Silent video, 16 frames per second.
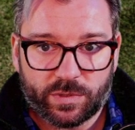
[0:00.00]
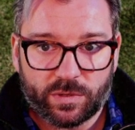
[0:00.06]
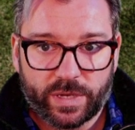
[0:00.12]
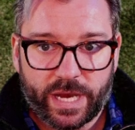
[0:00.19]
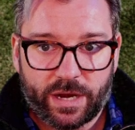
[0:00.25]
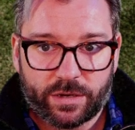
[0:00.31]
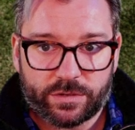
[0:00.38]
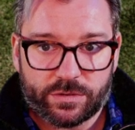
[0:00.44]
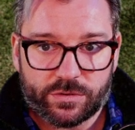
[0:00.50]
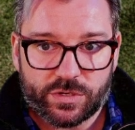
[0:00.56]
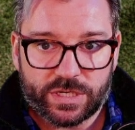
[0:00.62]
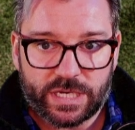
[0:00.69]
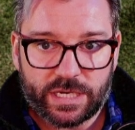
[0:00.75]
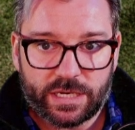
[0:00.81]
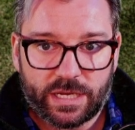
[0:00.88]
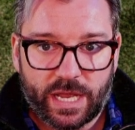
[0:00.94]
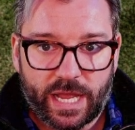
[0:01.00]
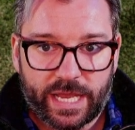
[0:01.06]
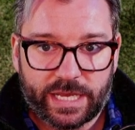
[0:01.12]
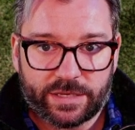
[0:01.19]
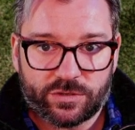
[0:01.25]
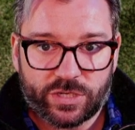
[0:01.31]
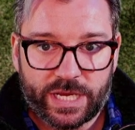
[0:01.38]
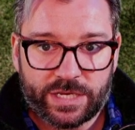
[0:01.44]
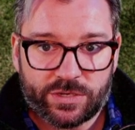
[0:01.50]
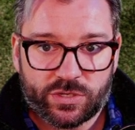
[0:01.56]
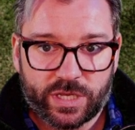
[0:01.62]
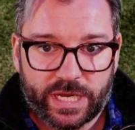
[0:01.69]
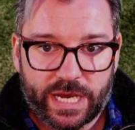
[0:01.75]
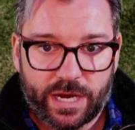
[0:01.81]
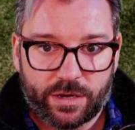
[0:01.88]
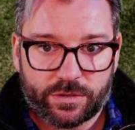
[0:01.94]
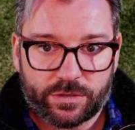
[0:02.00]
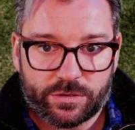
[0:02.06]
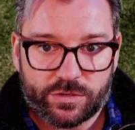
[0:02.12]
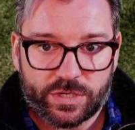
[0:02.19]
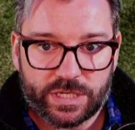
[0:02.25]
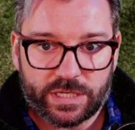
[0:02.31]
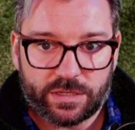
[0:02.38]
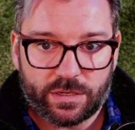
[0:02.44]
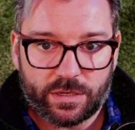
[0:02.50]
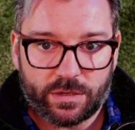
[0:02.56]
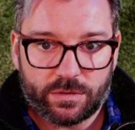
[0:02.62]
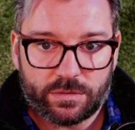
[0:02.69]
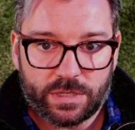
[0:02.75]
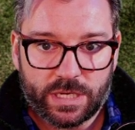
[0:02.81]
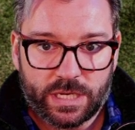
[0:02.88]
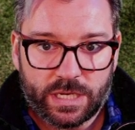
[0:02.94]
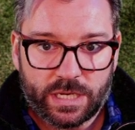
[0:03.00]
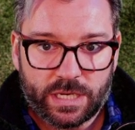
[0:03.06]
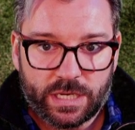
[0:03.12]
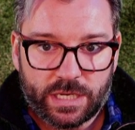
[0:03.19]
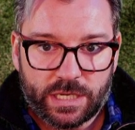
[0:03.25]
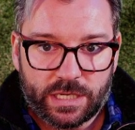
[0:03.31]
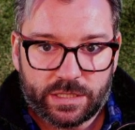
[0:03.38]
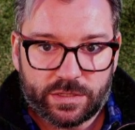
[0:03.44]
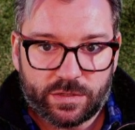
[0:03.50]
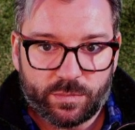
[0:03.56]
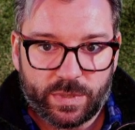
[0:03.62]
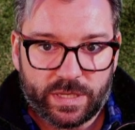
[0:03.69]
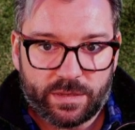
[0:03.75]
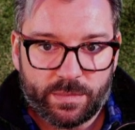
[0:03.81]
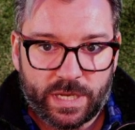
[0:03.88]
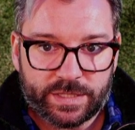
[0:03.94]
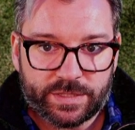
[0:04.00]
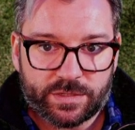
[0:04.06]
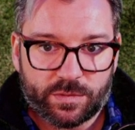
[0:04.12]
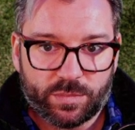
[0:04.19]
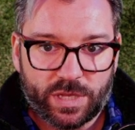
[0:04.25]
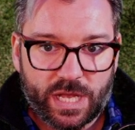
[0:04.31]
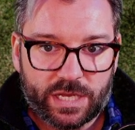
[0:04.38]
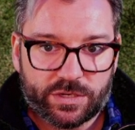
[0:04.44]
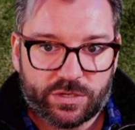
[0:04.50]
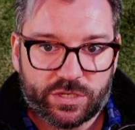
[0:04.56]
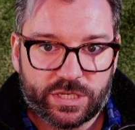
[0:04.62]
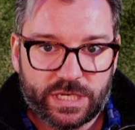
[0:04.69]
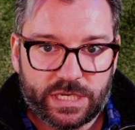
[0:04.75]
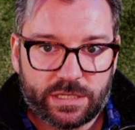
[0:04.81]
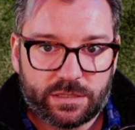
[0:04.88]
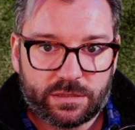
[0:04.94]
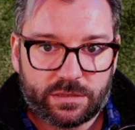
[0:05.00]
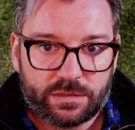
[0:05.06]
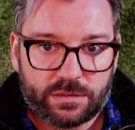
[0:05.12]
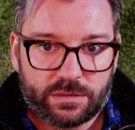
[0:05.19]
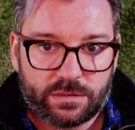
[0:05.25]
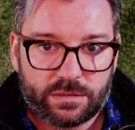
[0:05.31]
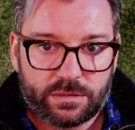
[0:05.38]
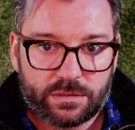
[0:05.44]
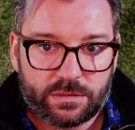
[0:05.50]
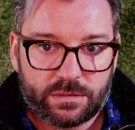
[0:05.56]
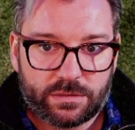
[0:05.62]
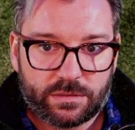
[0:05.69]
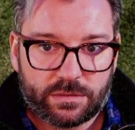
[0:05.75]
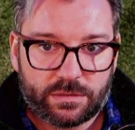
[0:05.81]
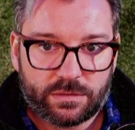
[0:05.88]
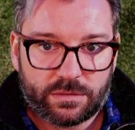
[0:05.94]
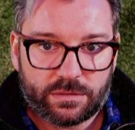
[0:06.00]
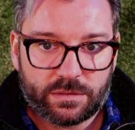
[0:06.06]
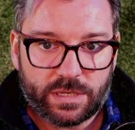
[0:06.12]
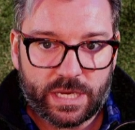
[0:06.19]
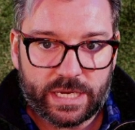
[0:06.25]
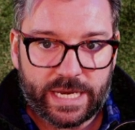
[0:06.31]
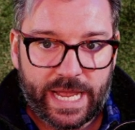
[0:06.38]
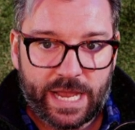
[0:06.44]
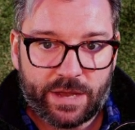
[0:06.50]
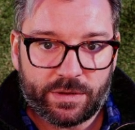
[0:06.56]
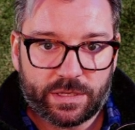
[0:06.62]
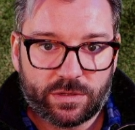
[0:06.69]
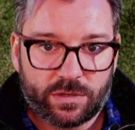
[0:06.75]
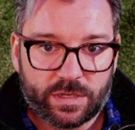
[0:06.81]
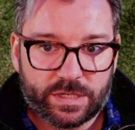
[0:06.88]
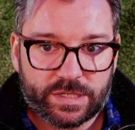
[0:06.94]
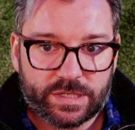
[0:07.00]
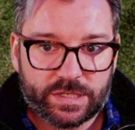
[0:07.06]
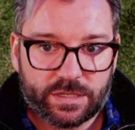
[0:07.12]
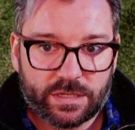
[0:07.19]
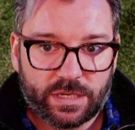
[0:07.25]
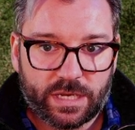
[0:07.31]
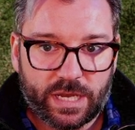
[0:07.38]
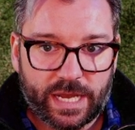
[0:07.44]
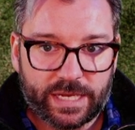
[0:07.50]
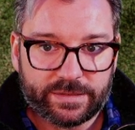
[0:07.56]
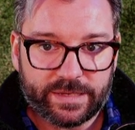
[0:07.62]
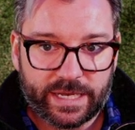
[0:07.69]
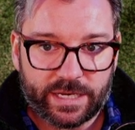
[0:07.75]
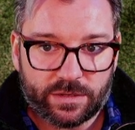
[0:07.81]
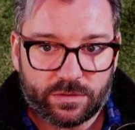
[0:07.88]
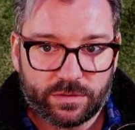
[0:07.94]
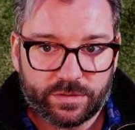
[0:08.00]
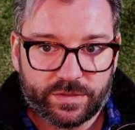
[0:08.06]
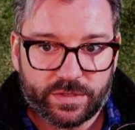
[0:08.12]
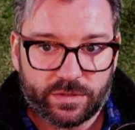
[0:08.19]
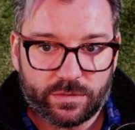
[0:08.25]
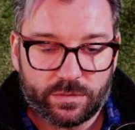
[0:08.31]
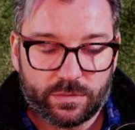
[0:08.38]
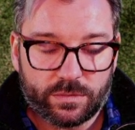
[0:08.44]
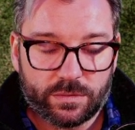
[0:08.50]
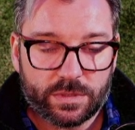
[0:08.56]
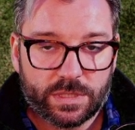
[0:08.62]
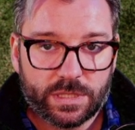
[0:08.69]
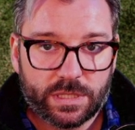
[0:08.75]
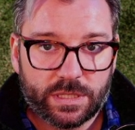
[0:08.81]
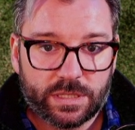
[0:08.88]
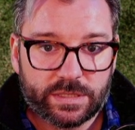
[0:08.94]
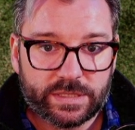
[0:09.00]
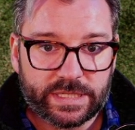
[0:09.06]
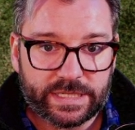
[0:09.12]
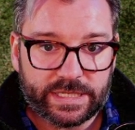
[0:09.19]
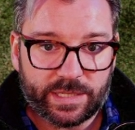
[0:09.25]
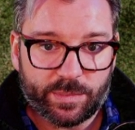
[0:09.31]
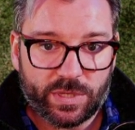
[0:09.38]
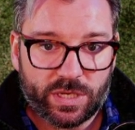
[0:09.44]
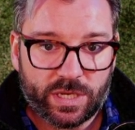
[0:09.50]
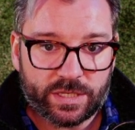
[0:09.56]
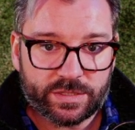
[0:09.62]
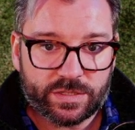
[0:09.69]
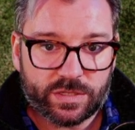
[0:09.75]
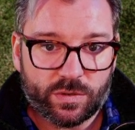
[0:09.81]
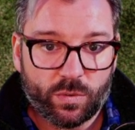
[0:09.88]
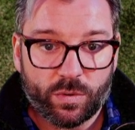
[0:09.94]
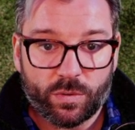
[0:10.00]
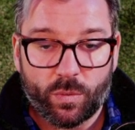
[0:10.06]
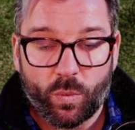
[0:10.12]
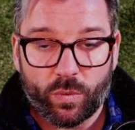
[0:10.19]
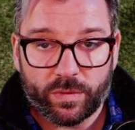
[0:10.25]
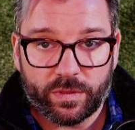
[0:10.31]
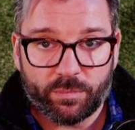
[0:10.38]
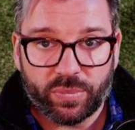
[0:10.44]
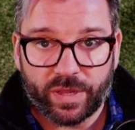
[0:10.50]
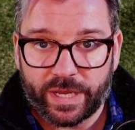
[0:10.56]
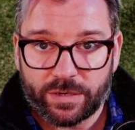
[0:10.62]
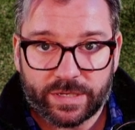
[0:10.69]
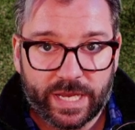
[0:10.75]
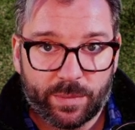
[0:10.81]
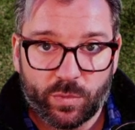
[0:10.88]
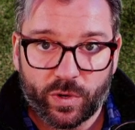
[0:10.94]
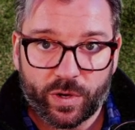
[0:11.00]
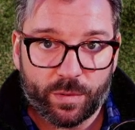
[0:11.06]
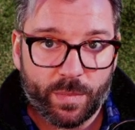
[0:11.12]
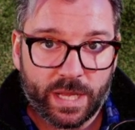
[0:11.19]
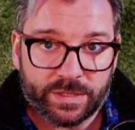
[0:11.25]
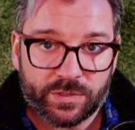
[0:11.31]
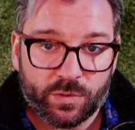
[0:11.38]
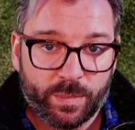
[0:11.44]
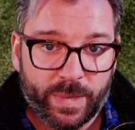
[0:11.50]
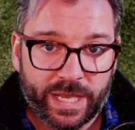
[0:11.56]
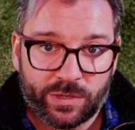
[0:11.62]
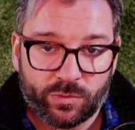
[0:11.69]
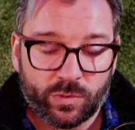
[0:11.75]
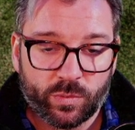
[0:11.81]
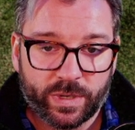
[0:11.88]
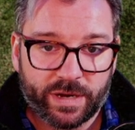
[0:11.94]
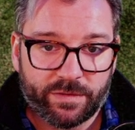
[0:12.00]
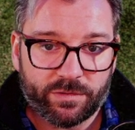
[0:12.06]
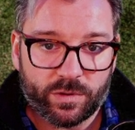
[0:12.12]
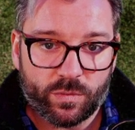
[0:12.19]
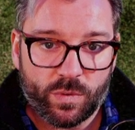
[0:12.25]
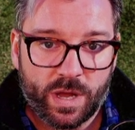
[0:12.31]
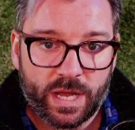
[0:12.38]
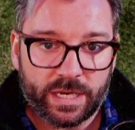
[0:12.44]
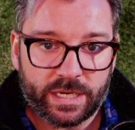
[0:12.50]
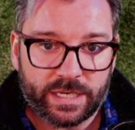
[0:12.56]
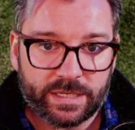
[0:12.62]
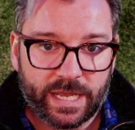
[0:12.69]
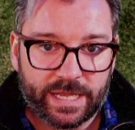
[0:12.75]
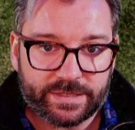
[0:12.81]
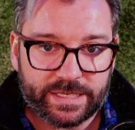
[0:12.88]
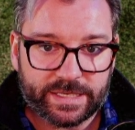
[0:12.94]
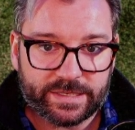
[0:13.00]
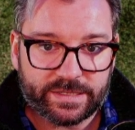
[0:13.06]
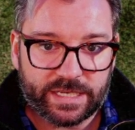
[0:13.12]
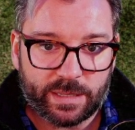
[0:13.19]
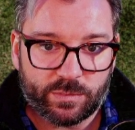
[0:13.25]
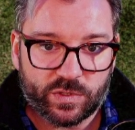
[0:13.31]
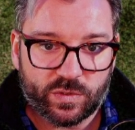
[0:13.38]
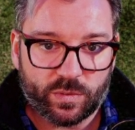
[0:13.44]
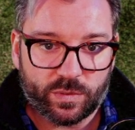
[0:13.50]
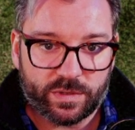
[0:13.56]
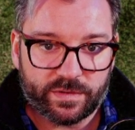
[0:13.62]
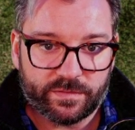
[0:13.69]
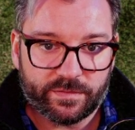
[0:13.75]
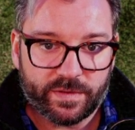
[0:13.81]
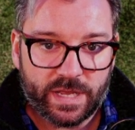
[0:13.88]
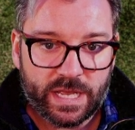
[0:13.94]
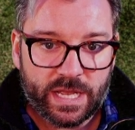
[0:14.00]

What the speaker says: character sheet. I can change the character sheet though to be the Monster Block sheet, and now it looks identical to D&D Beyond or the Player's Handbook or Monster Manual, whatever you want. It has that same sort of